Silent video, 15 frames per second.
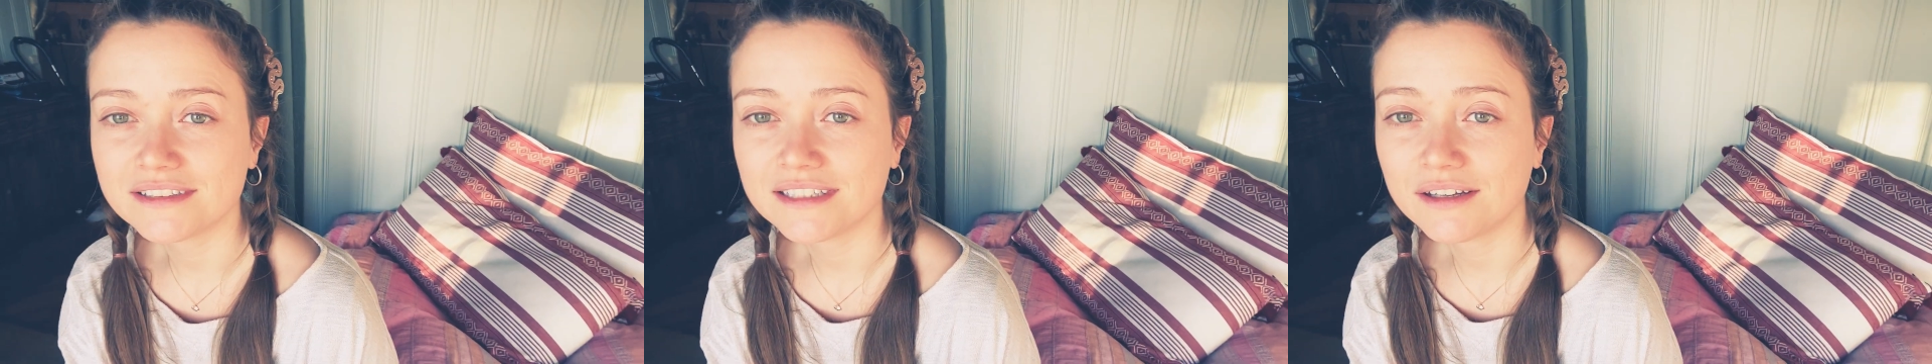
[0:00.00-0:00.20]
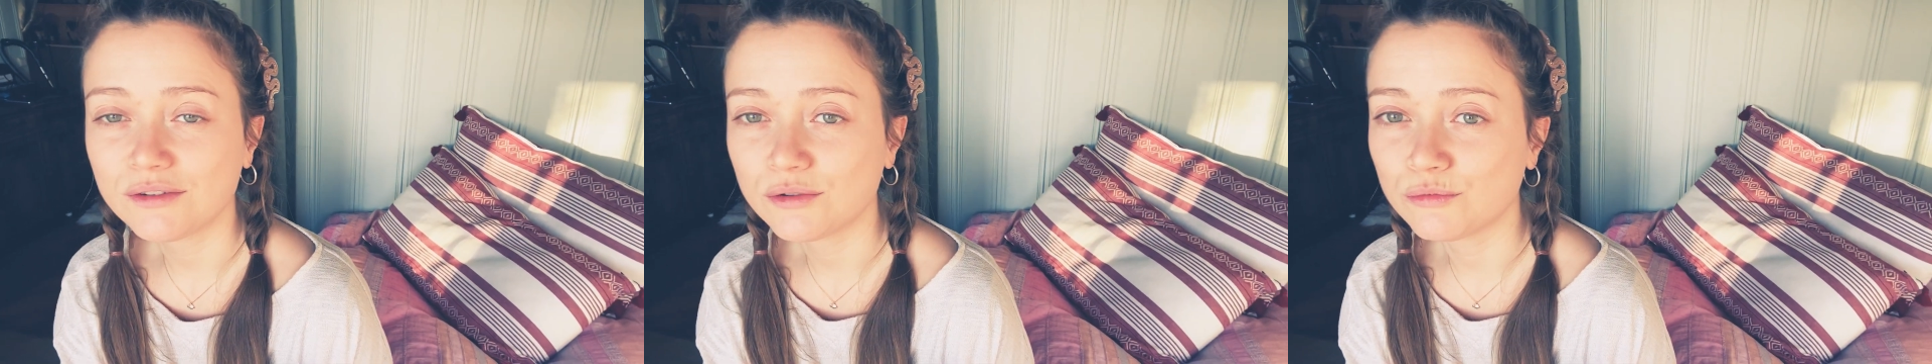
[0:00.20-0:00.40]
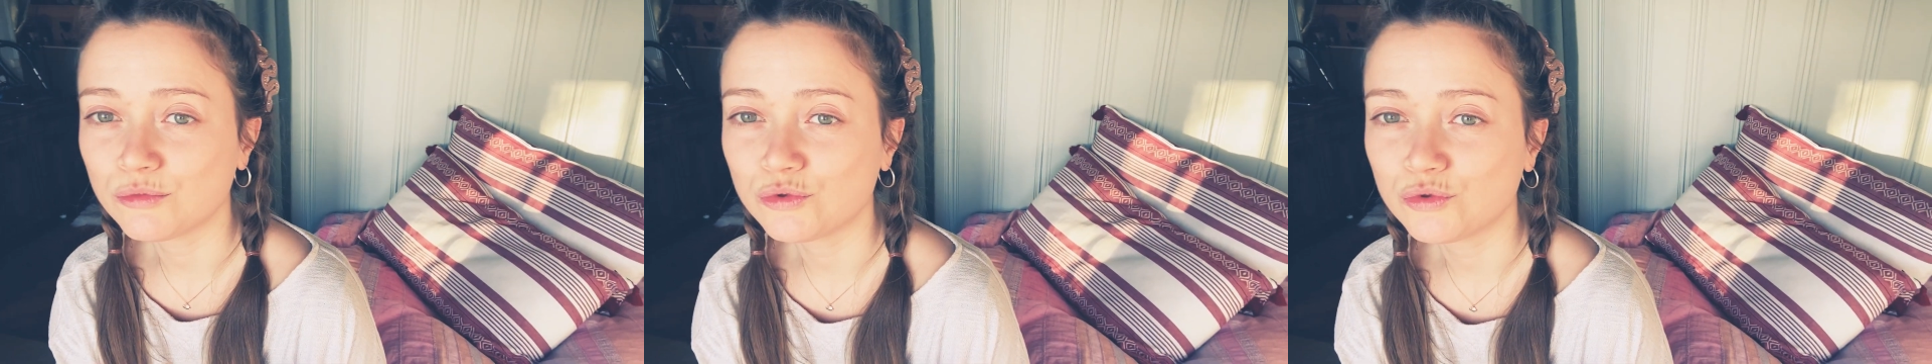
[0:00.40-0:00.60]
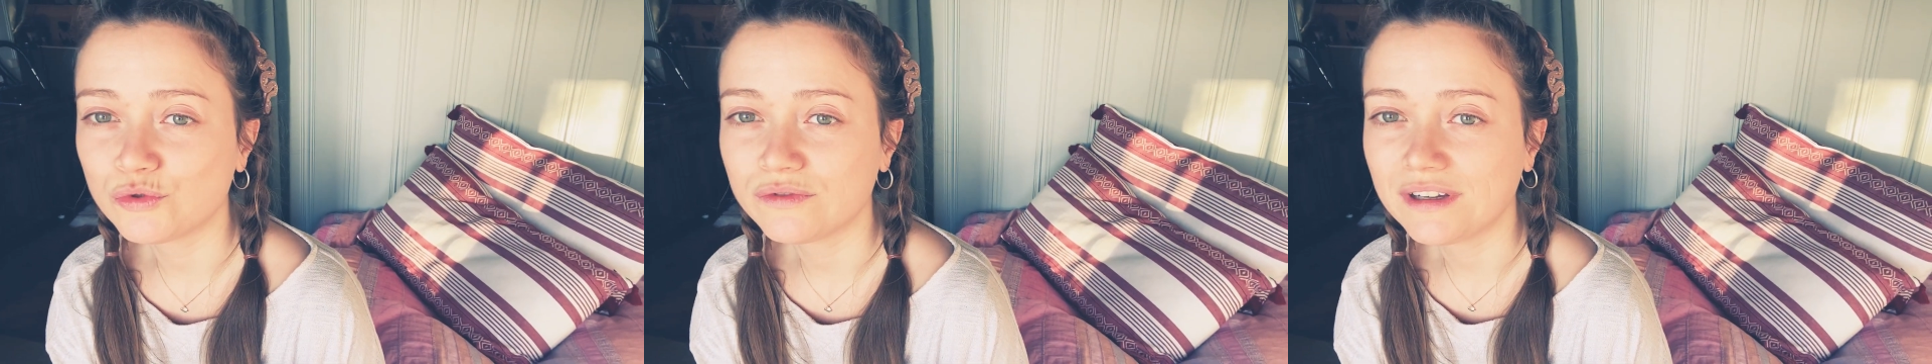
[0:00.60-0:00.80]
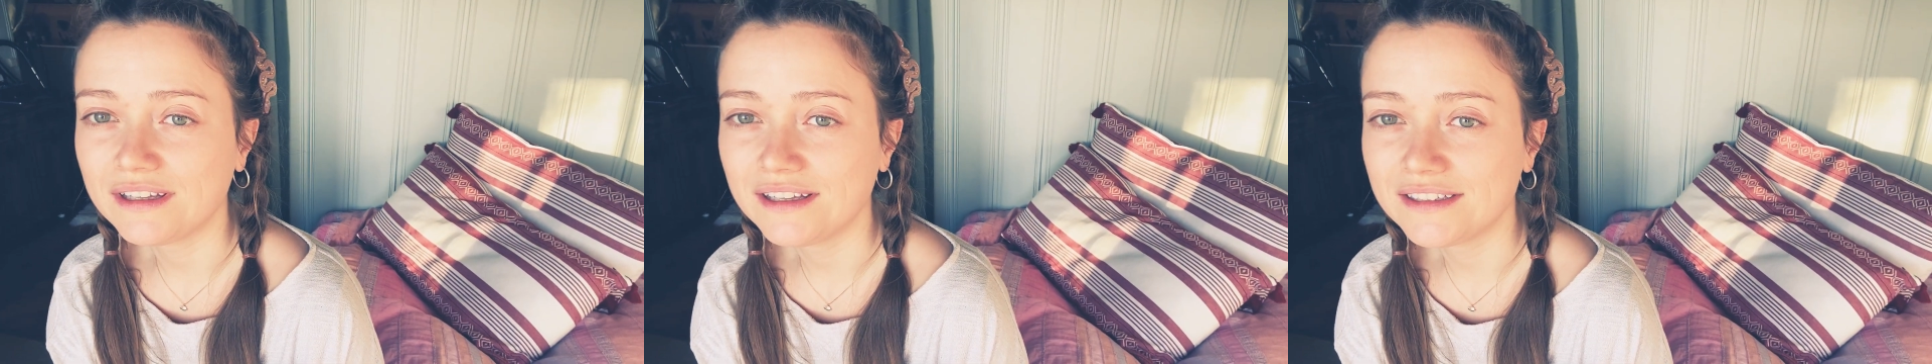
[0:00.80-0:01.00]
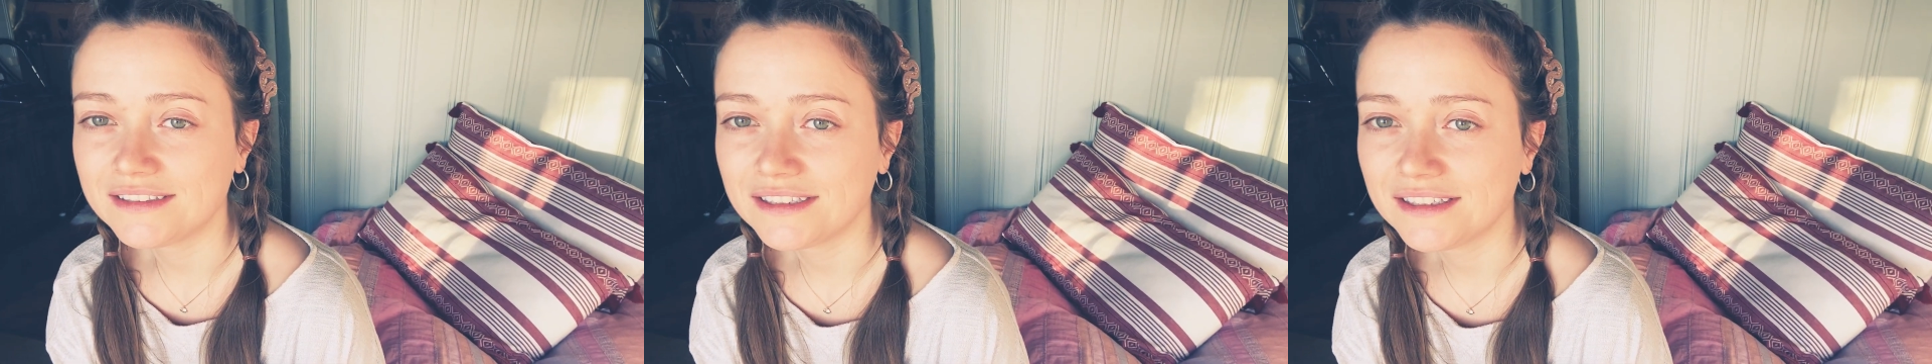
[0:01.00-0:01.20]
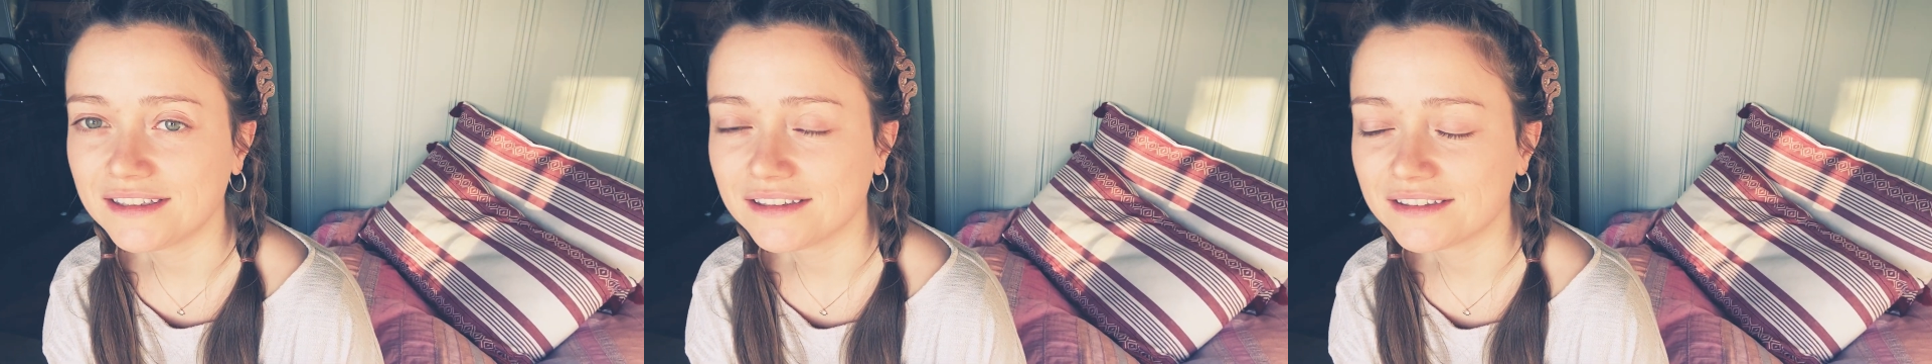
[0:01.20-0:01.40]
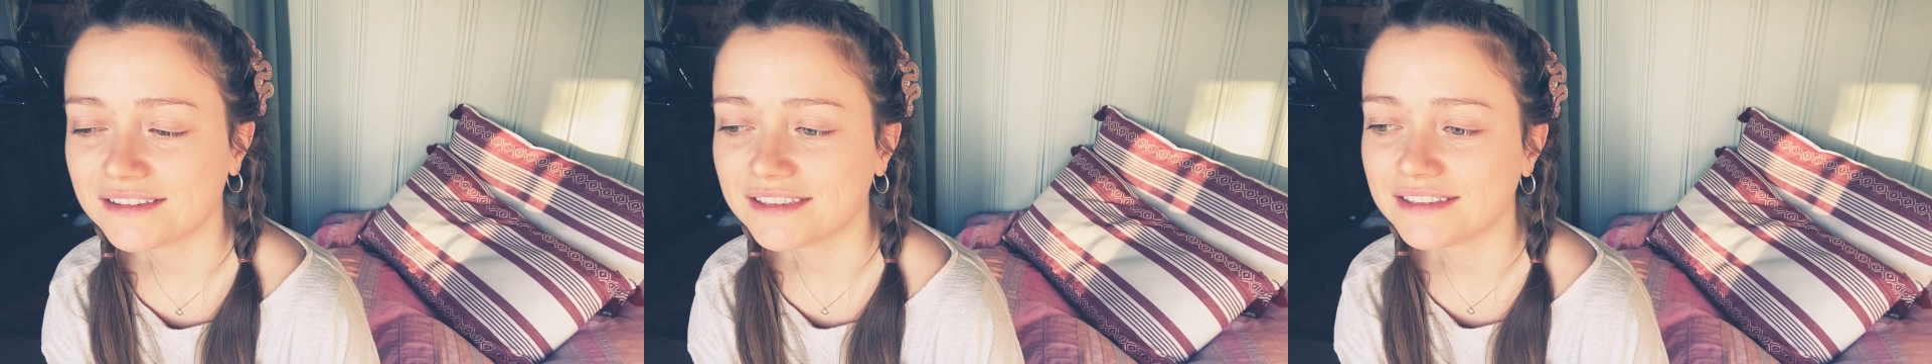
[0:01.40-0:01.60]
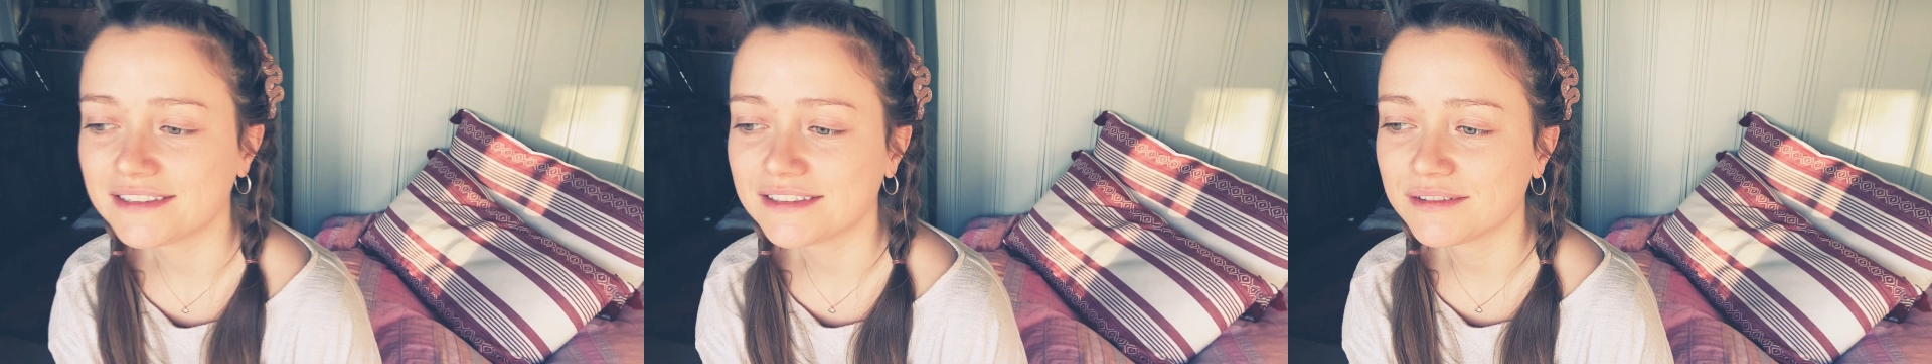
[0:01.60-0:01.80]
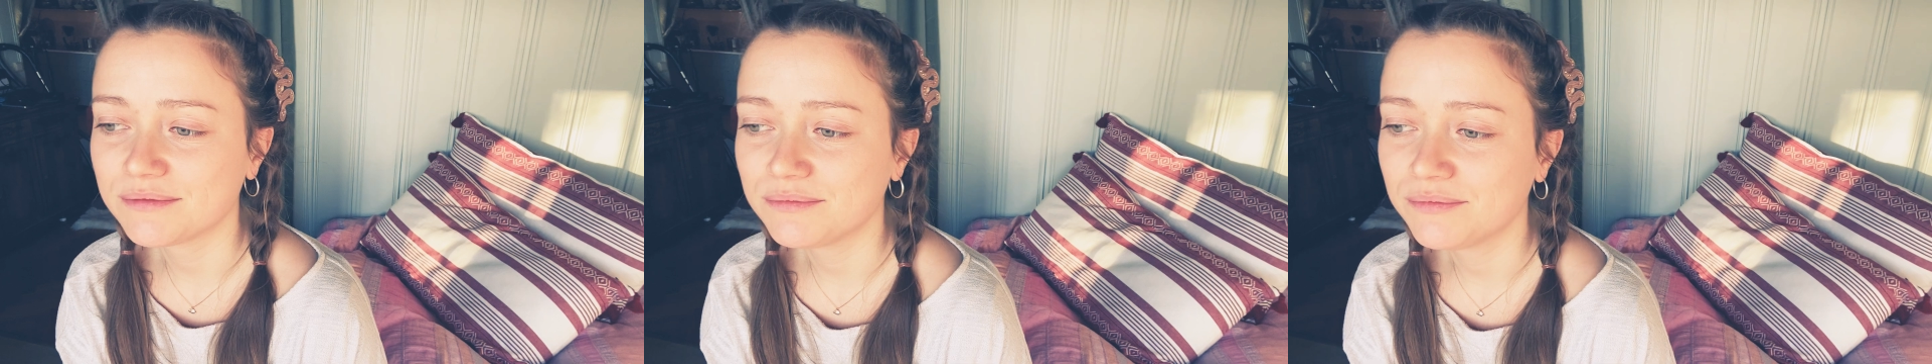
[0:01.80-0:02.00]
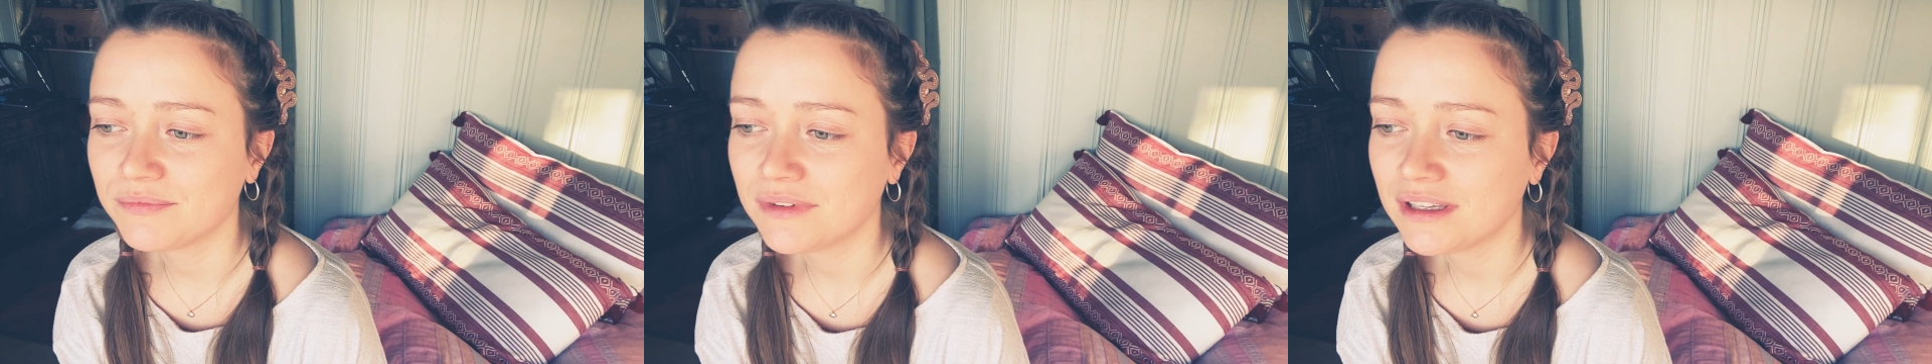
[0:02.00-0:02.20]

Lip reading: how to move energy in our system.